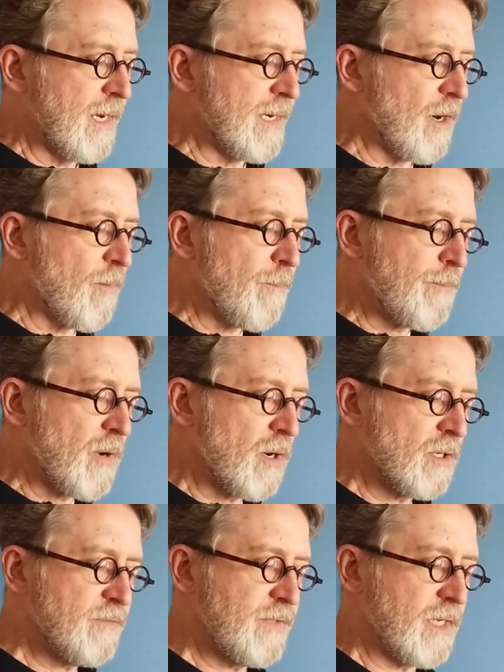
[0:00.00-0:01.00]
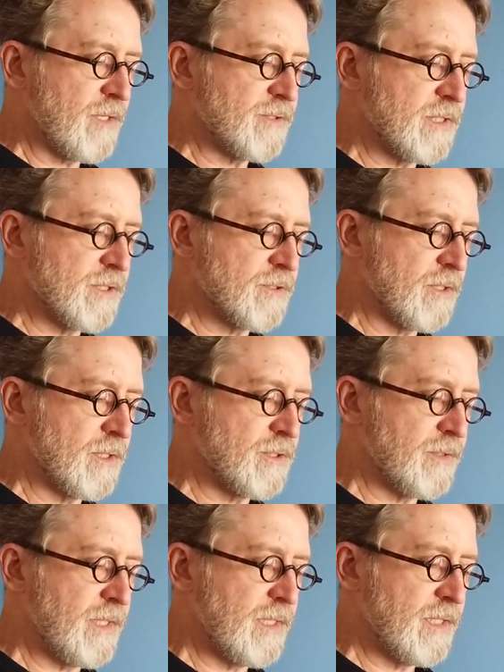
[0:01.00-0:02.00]
Now, part of the Autosense
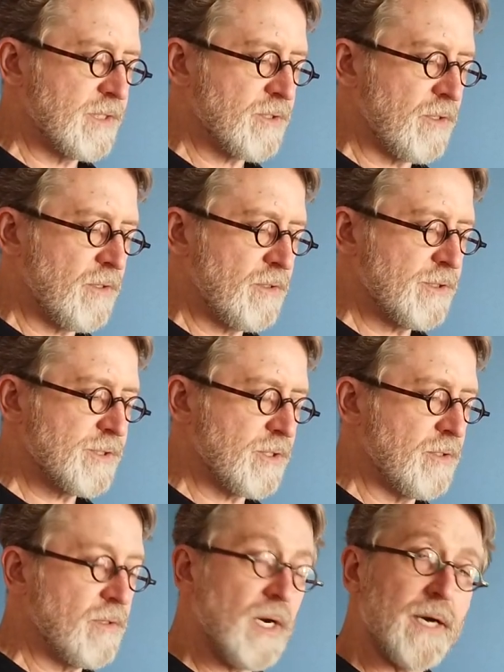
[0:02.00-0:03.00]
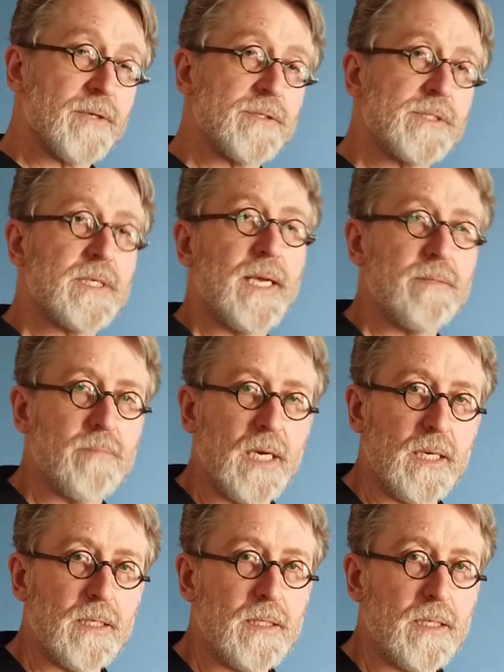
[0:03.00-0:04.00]
circuitry is also auto
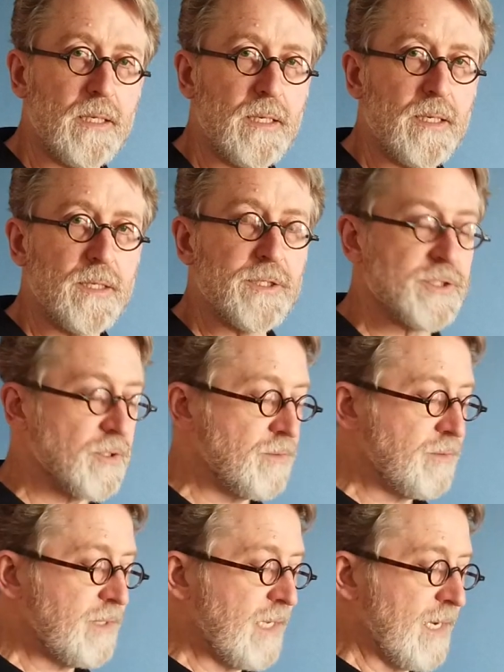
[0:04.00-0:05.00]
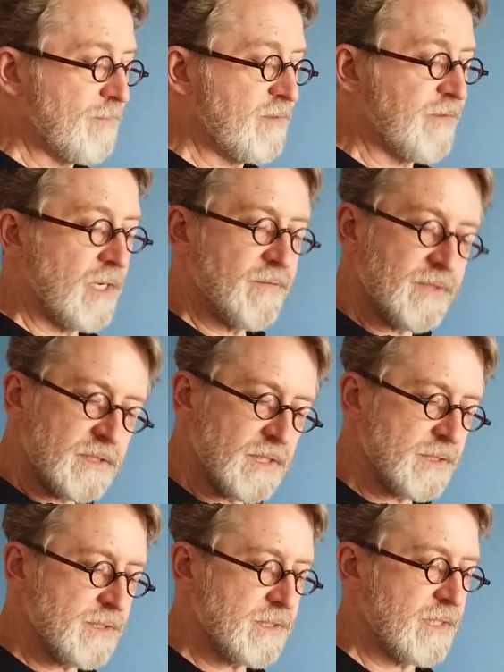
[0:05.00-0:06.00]
standby. So the amplifier, if it
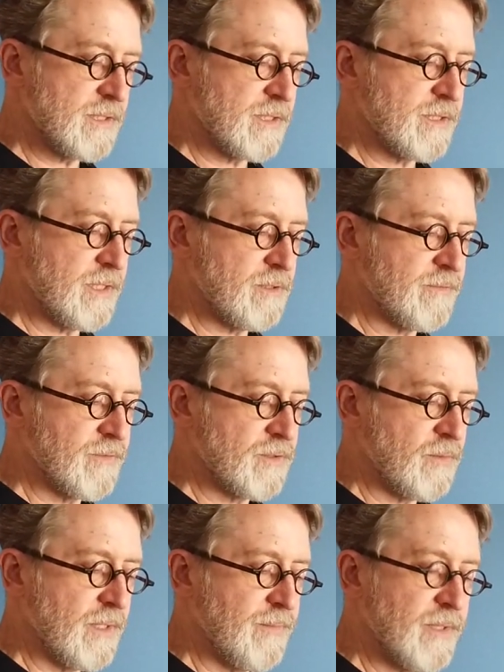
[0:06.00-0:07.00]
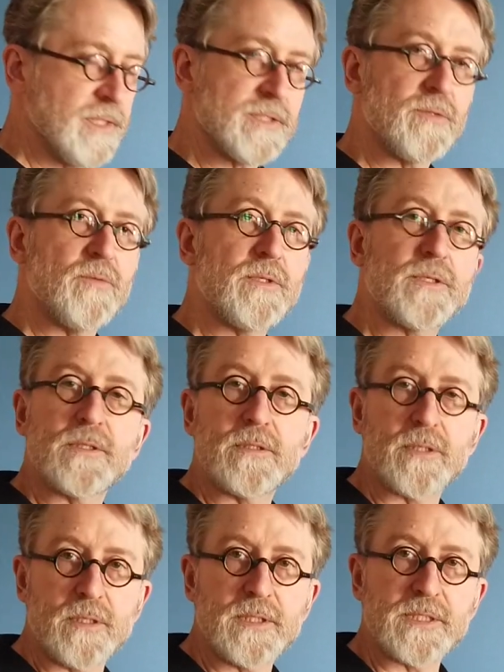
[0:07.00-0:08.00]
doesn't sense a signal for 20 minutes, will
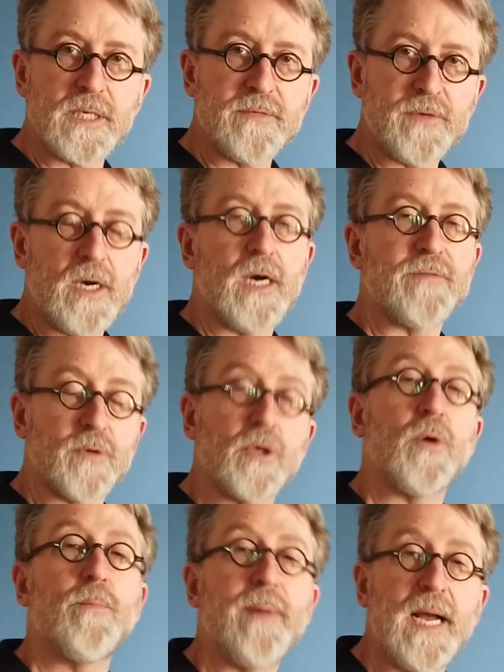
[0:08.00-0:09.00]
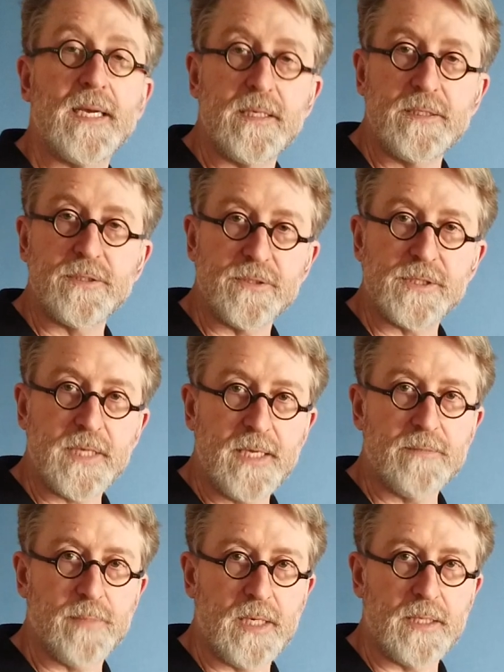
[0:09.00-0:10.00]
turn itself off or go back into
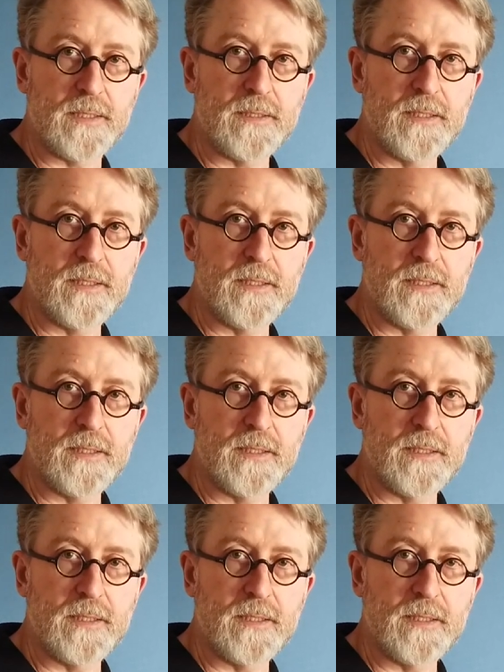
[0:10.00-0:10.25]
standby.